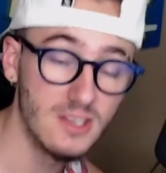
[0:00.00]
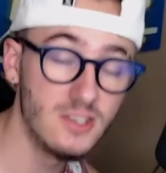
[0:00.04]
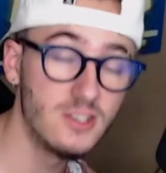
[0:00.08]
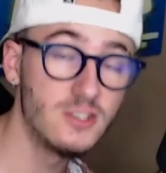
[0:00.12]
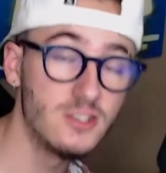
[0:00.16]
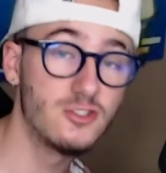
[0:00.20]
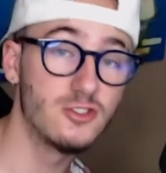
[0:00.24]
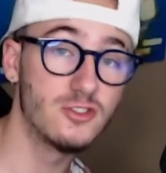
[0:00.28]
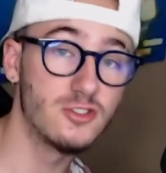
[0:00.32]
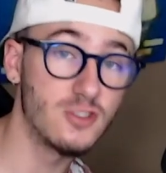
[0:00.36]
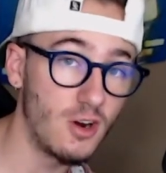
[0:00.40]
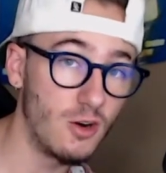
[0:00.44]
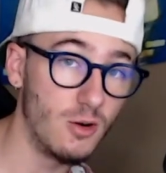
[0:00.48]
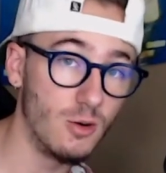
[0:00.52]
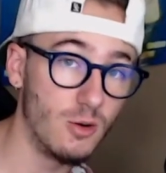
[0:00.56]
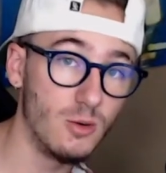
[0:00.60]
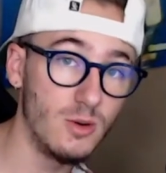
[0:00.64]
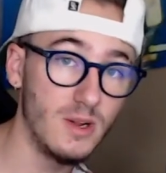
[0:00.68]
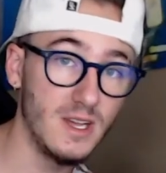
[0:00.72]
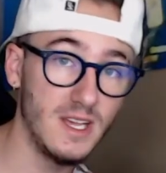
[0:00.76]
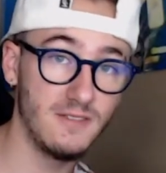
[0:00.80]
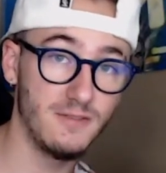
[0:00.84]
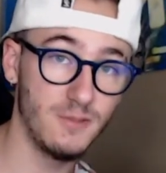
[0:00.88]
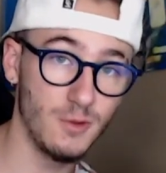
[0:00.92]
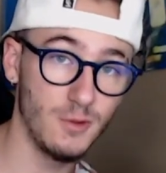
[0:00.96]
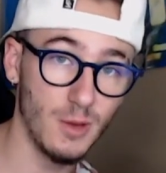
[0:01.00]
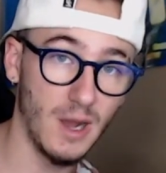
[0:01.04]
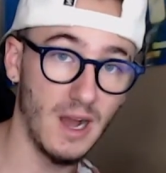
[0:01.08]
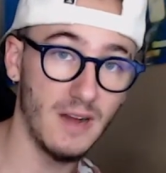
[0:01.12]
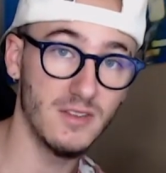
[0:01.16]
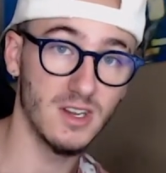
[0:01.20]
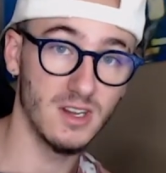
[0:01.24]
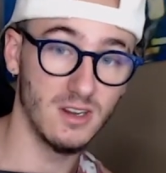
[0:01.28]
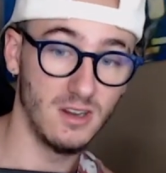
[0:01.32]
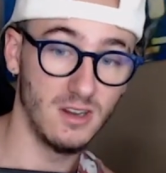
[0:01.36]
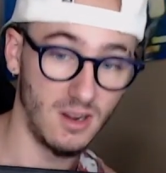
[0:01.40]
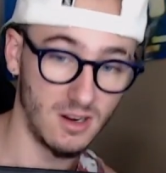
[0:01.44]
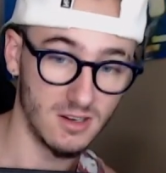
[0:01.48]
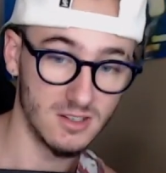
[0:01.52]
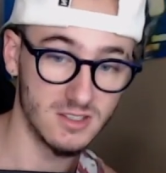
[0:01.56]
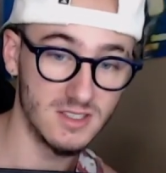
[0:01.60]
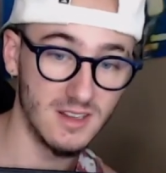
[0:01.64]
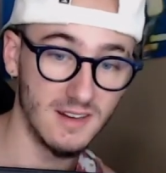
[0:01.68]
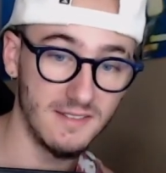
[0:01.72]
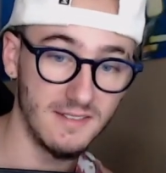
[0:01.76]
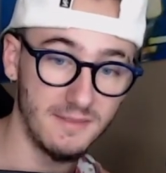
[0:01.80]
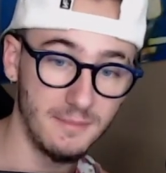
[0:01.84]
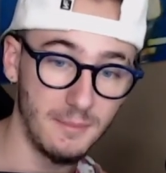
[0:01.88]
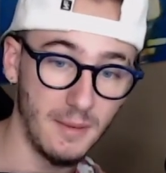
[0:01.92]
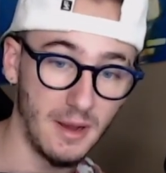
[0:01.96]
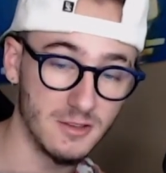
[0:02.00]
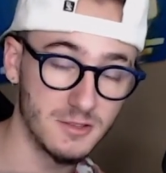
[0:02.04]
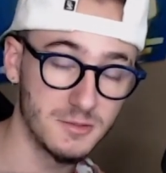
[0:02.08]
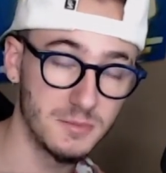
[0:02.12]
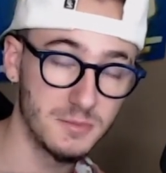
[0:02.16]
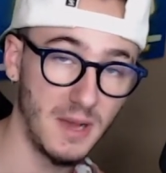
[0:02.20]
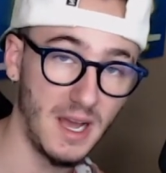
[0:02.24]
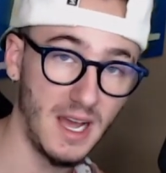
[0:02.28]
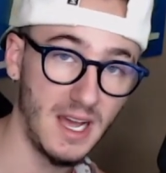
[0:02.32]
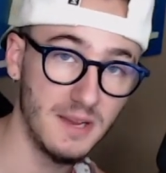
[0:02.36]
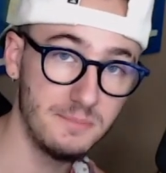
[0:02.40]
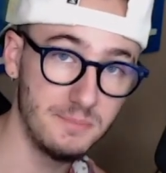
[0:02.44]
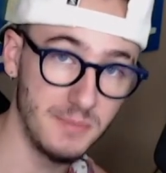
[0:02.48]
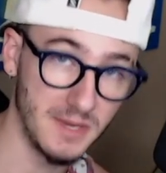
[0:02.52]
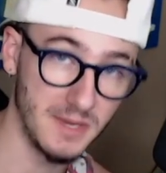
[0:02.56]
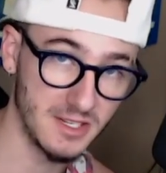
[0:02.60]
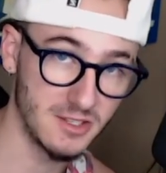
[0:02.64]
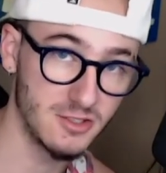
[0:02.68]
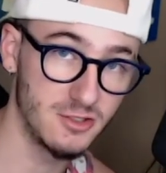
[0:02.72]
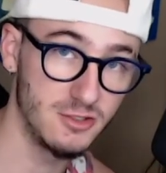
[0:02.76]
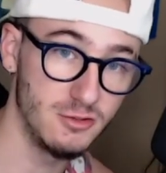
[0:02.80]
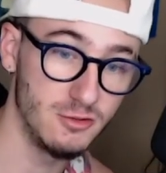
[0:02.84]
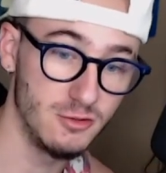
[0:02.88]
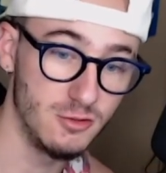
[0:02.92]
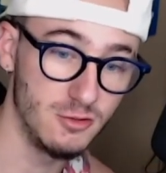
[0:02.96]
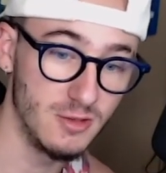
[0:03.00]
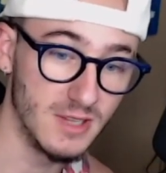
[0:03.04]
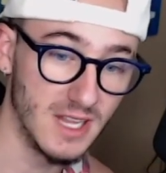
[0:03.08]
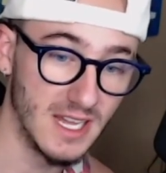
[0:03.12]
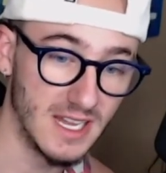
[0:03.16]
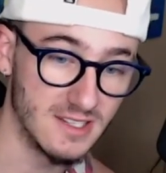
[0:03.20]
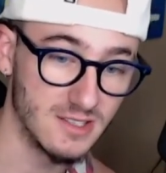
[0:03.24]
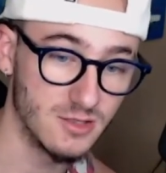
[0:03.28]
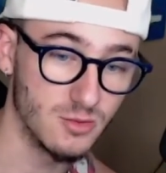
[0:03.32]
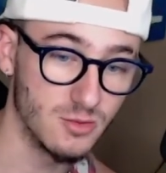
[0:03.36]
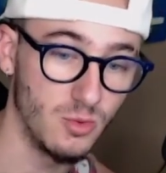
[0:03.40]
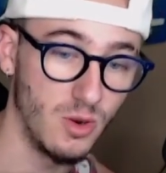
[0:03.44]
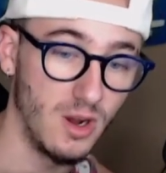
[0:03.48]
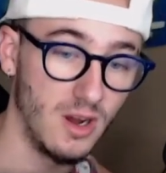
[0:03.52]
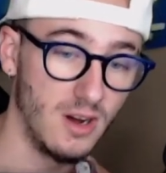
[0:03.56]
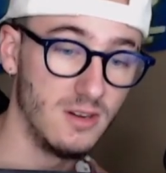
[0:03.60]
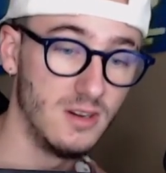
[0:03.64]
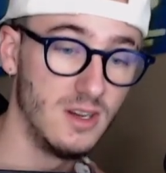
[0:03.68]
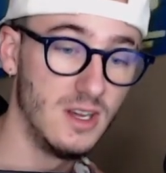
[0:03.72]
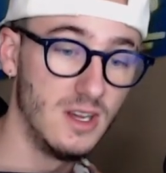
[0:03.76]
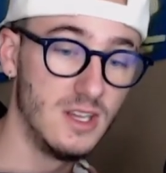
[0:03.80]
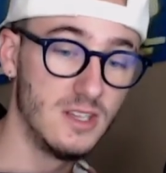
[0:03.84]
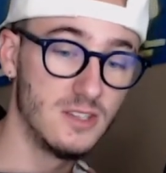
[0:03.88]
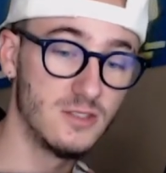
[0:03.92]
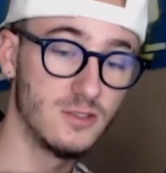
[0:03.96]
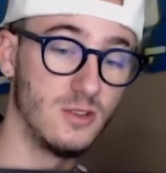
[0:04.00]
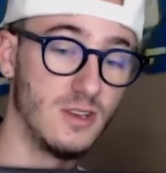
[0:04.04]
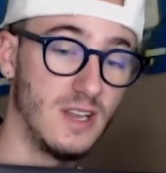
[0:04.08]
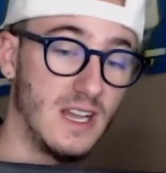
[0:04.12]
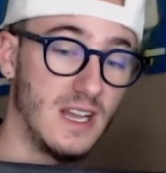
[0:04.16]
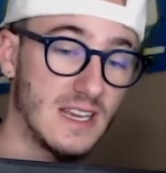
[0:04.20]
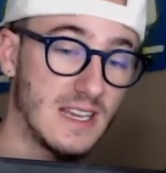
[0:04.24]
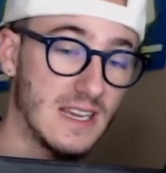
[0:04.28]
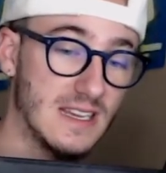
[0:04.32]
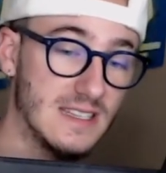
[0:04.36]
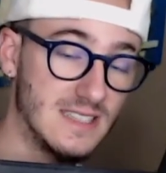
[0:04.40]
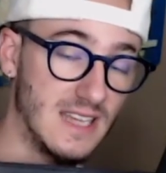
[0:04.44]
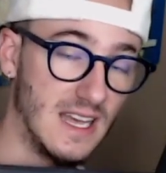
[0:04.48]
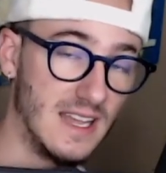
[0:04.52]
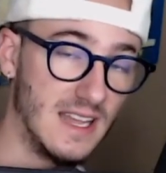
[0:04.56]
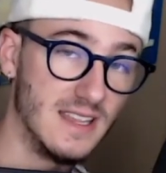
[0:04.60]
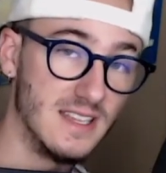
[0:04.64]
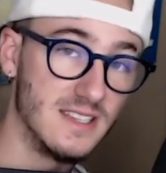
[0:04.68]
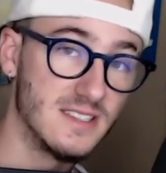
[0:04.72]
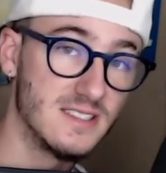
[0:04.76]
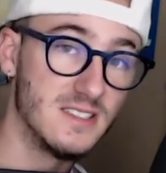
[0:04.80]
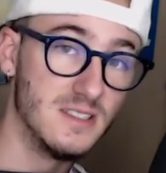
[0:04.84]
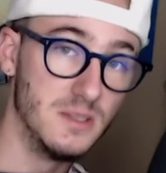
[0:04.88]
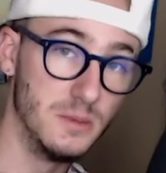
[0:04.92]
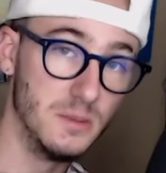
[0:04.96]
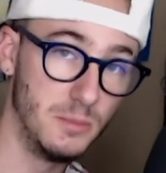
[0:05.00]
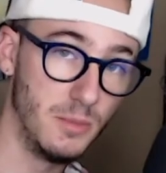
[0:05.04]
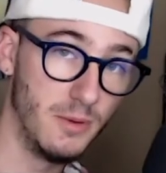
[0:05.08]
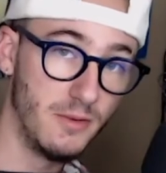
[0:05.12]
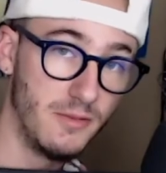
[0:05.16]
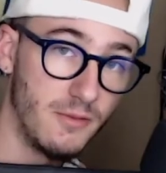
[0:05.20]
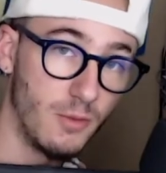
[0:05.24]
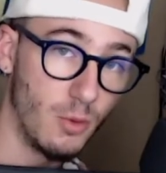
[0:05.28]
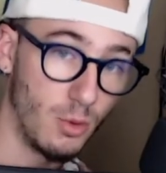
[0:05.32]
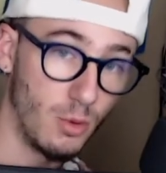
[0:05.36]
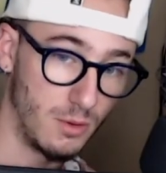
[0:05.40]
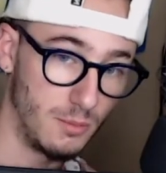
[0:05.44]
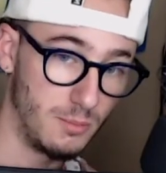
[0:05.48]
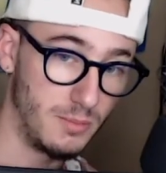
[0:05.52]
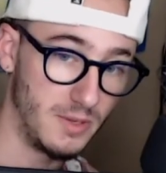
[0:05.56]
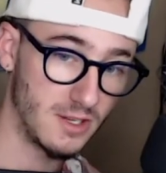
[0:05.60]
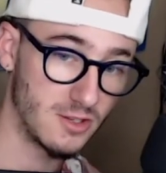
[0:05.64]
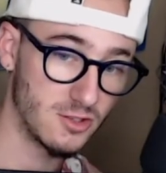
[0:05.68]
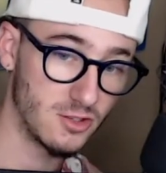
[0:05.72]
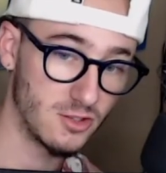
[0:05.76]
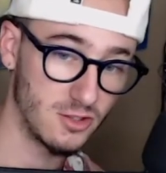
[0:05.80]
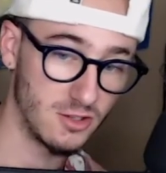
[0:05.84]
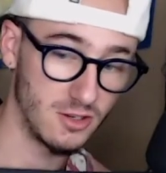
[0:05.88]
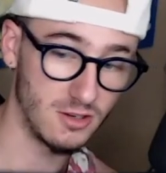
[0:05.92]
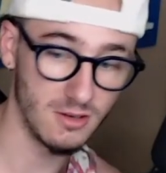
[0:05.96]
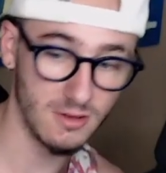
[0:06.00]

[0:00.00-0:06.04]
So if you have a large enough mouse pad, make sure you do that as well. So like I said, this is the before picture.